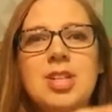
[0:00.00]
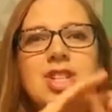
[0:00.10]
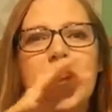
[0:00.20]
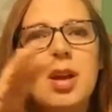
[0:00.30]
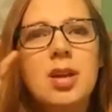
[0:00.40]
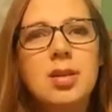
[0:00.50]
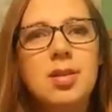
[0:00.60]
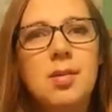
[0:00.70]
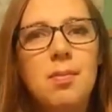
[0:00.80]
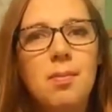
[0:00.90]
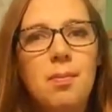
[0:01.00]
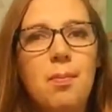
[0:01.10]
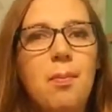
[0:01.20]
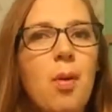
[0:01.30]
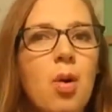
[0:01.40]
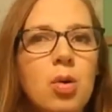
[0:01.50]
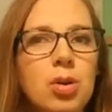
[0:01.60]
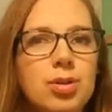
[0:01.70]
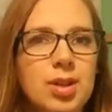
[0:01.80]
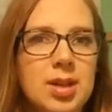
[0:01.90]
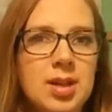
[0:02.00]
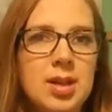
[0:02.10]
giant, bold,